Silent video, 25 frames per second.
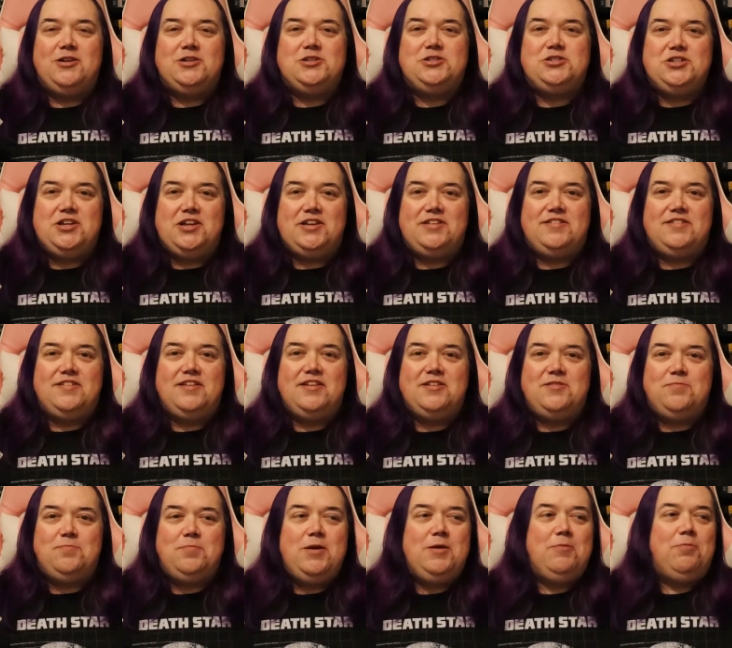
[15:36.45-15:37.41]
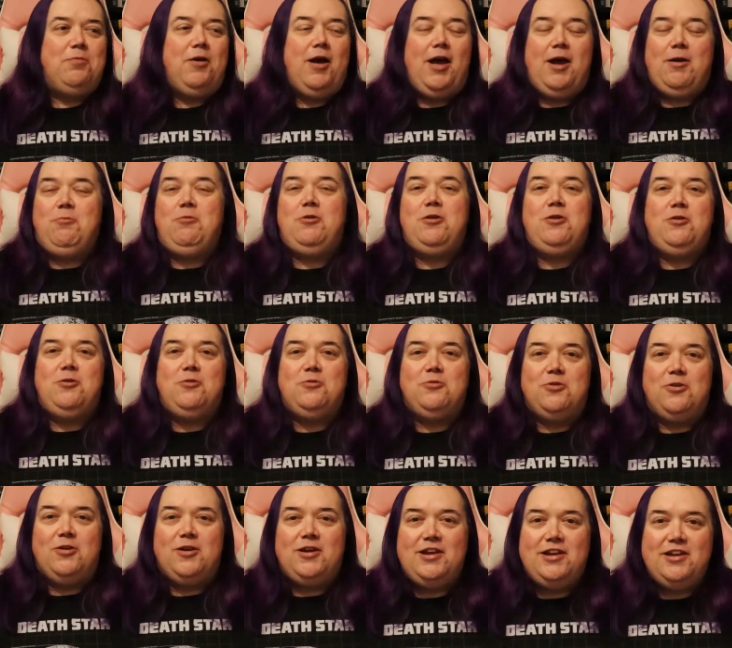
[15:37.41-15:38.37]
just these people. I want to know
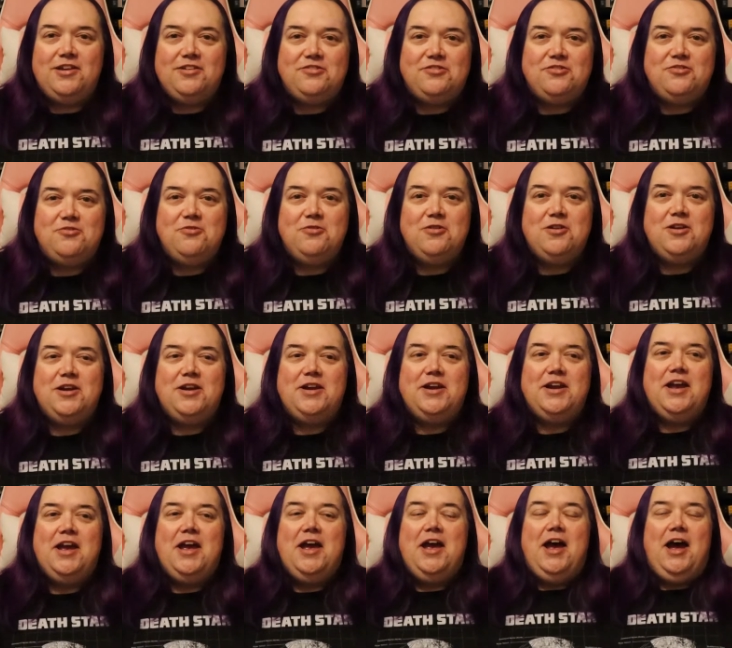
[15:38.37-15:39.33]
their history.